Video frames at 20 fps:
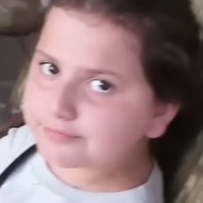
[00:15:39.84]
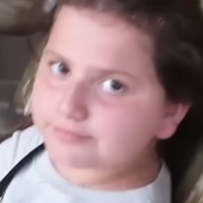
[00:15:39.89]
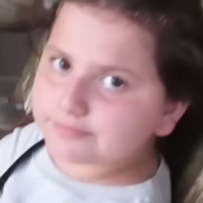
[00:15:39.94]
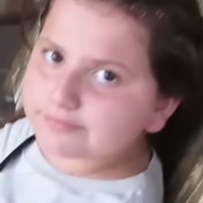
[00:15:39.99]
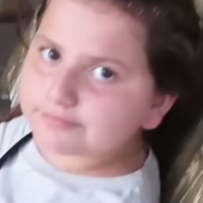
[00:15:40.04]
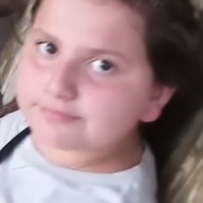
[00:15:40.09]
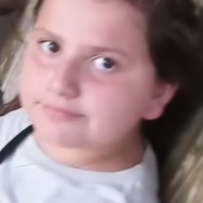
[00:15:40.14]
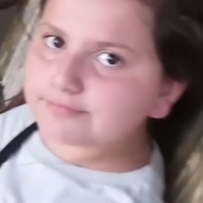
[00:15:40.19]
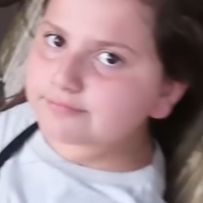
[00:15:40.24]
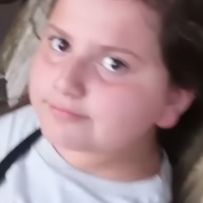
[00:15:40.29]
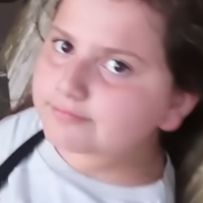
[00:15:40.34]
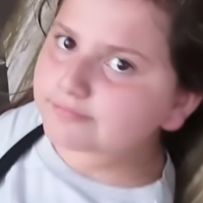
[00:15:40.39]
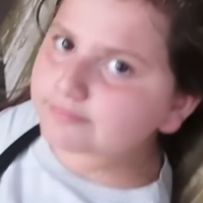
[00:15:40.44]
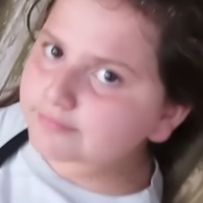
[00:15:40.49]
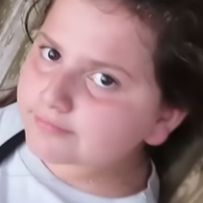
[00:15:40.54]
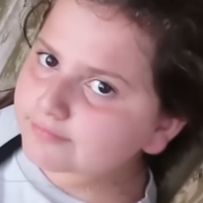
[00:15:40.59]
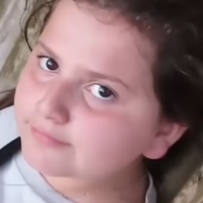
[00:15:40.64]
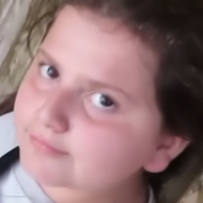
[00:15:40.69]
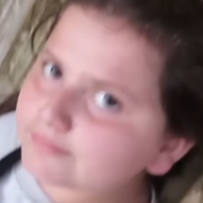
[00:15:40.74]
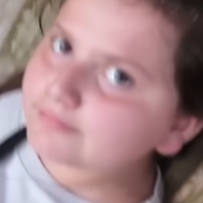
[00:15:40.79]
Frontier Town's
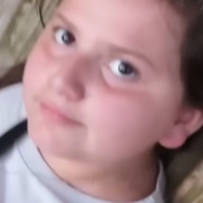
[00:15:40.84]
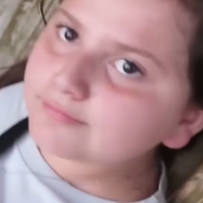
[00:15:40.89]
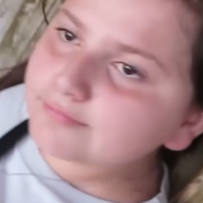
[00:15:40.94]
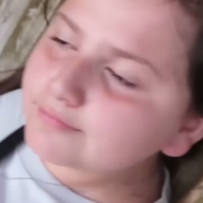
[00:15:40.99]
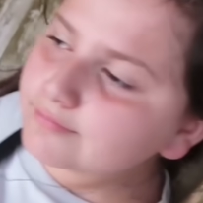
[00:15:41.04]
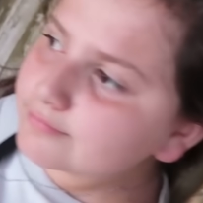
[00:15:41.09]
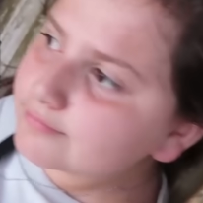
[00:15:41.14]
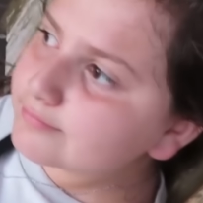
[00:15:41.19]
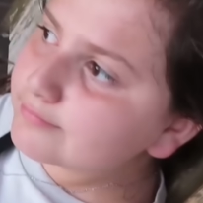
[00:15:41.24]
having a bad day.